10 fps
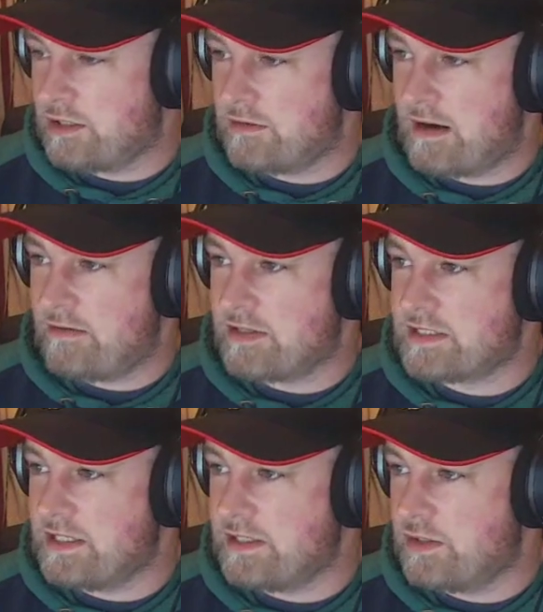areas near
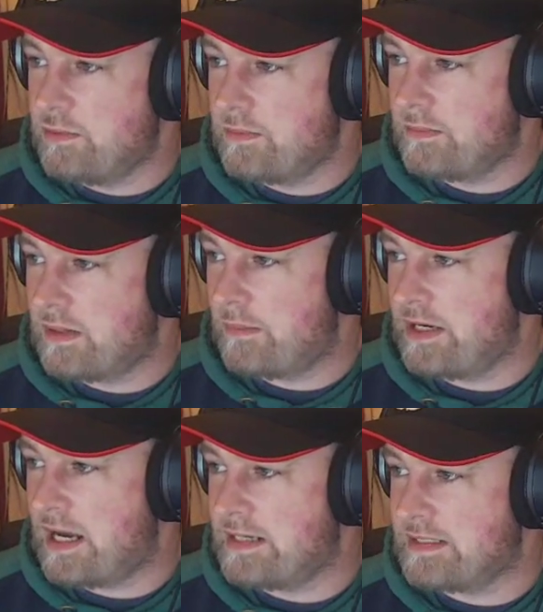you. I mean,
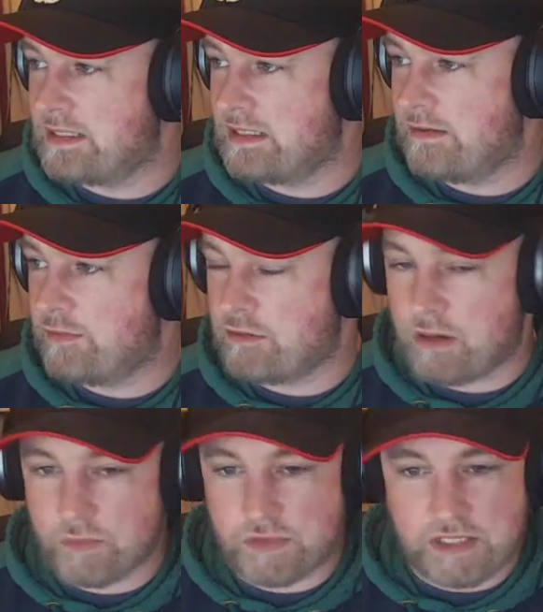ideally if you're
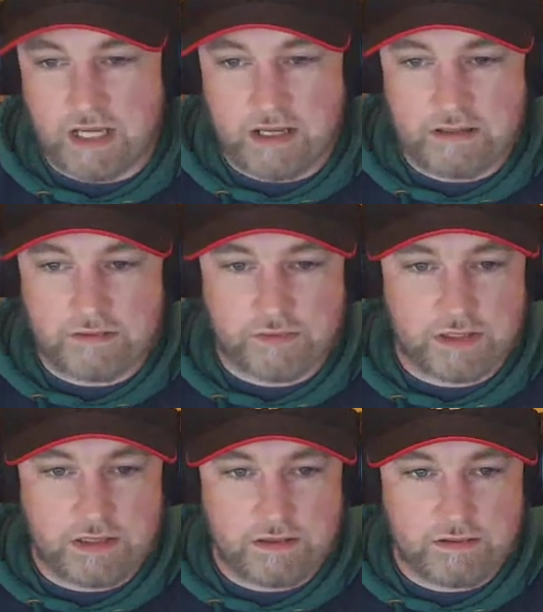outside of
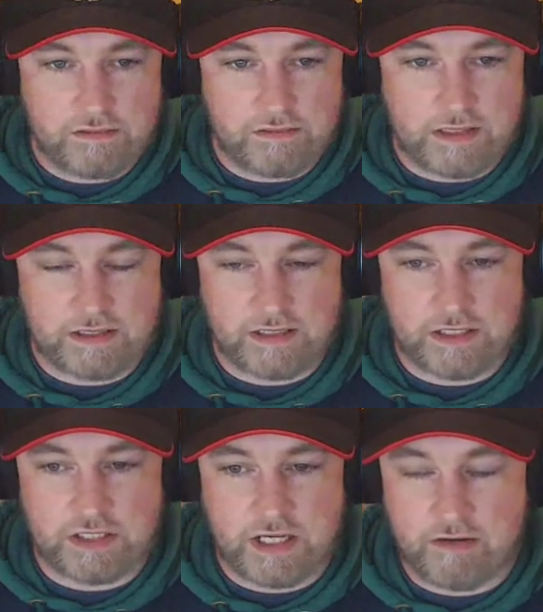the detonation
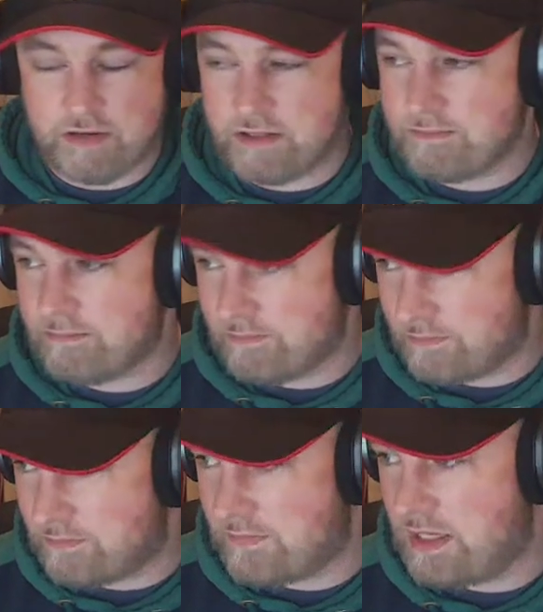area,
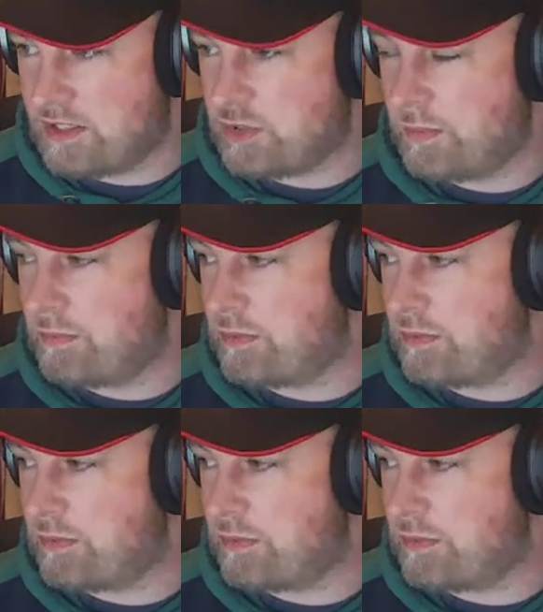it should be pretty